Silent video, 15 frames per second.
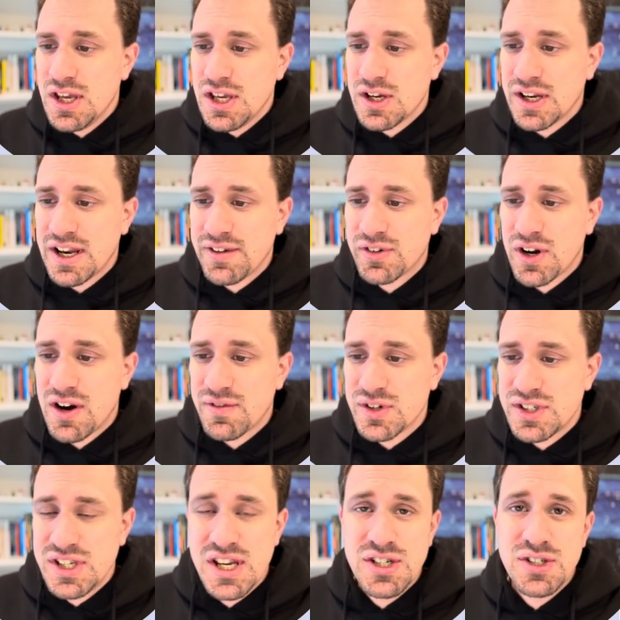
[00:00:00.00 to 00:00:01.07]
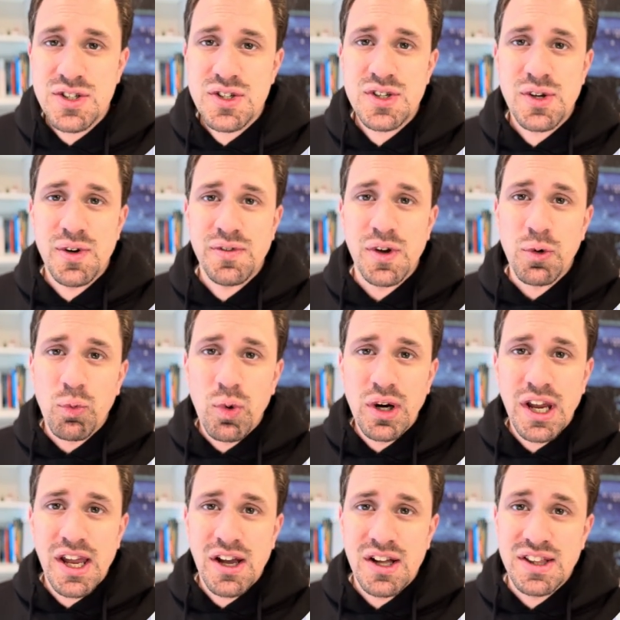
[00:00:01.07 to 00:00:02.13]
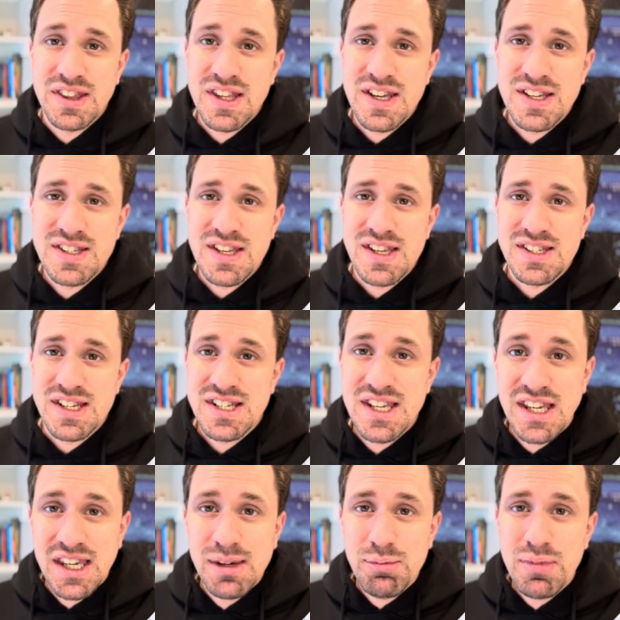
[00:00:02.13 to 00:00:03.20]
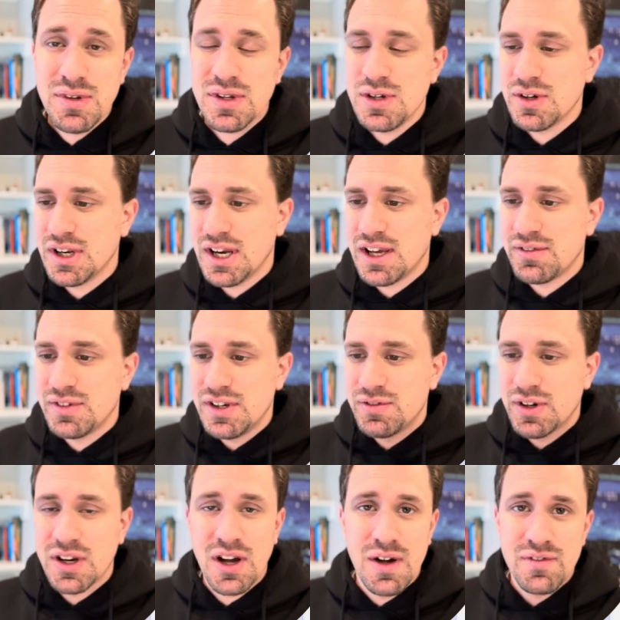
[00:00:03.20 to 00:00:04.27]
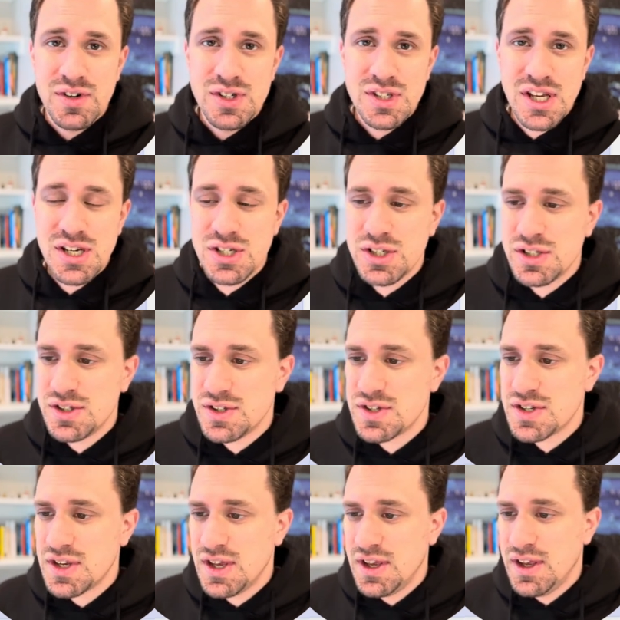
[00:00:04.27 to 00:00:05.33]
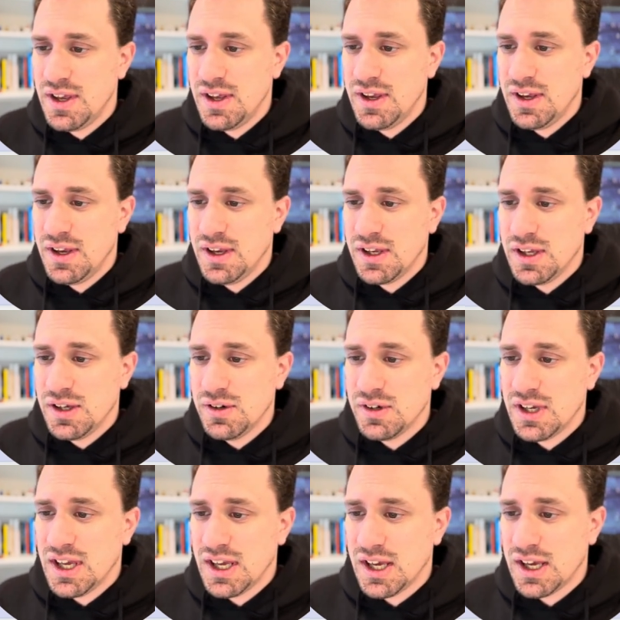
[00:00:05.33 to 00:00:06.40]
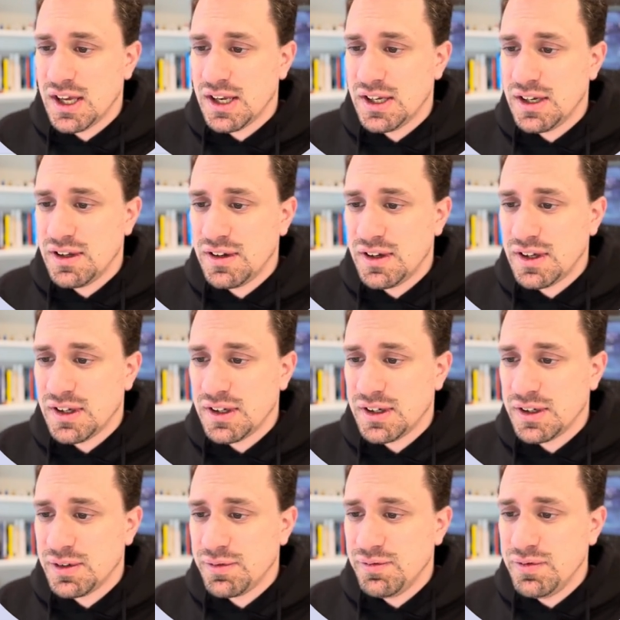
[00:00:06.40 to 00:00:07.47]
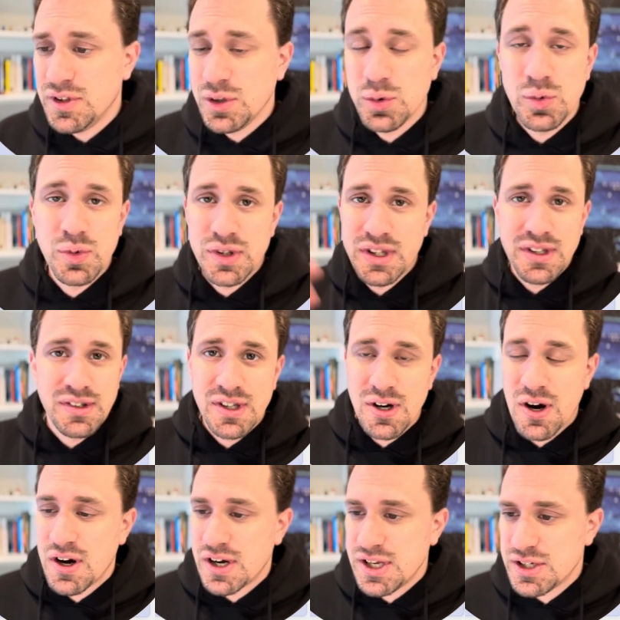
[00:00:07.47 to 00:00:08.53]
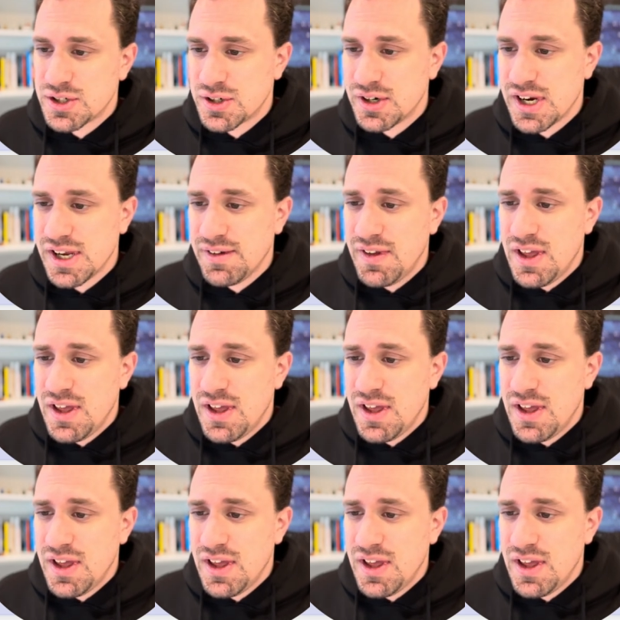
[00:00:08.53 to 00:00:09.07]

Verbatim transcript: You can have conversations. So if you're working on things as a team, you can have different conversations. You can uh, view what the card history.